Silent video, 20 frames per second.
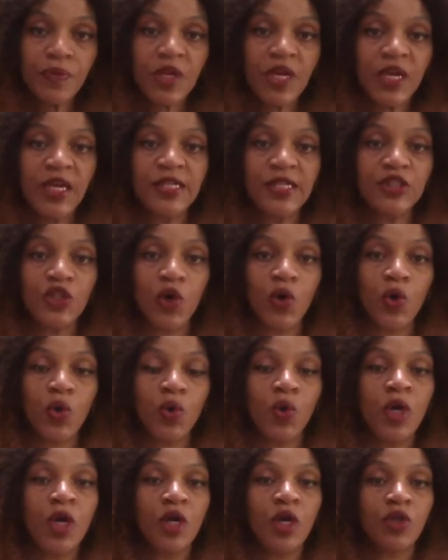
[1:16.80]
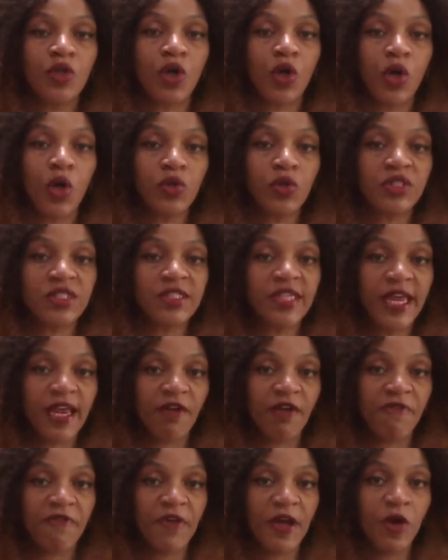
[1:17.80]
And so the closest that I
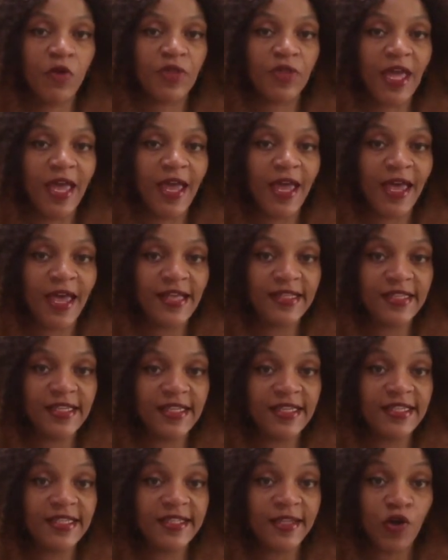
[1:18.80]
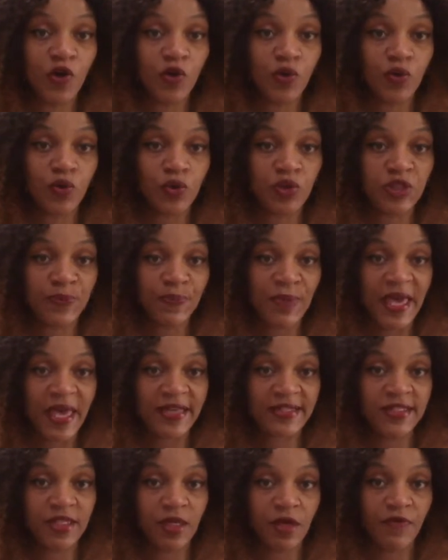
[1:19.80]
found that had these little
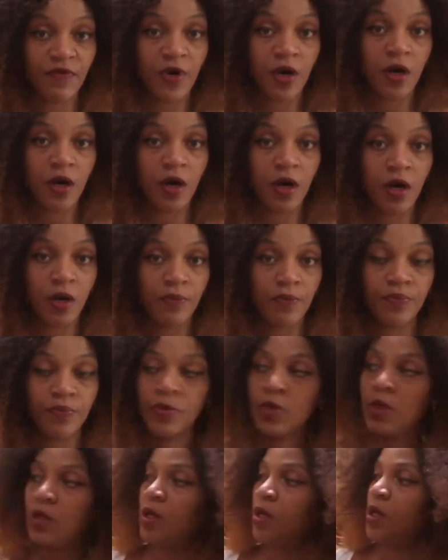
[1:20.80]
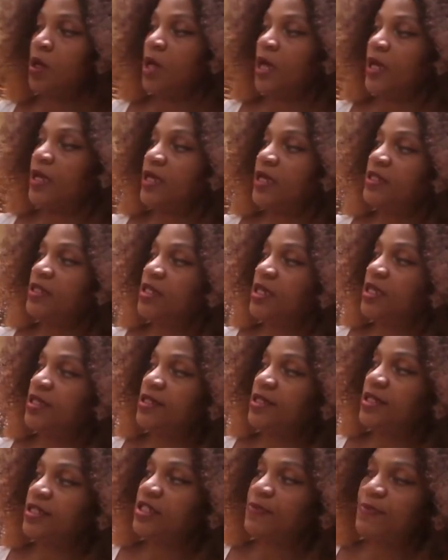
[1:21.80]
specks of, um, I guess these
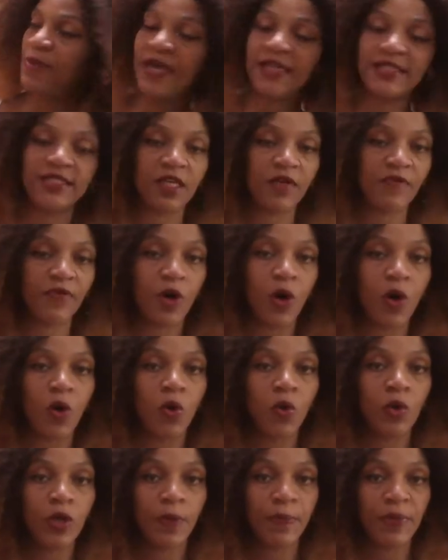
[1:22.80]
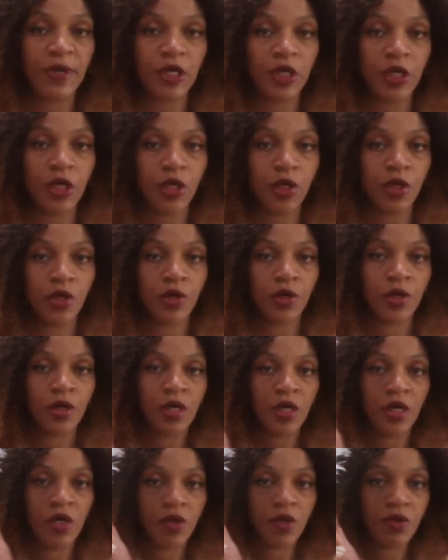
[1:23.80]
little specks of gold up in here,
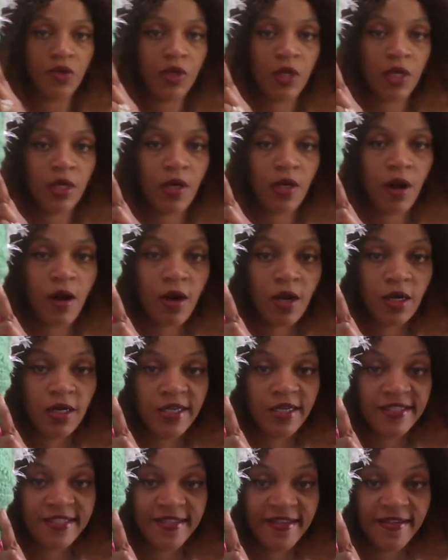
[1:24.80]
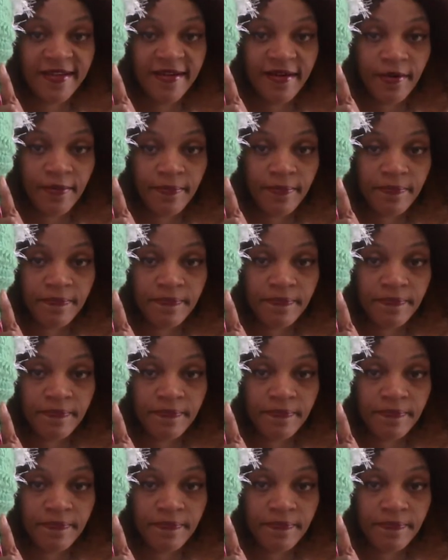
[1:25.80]
you can hardly see them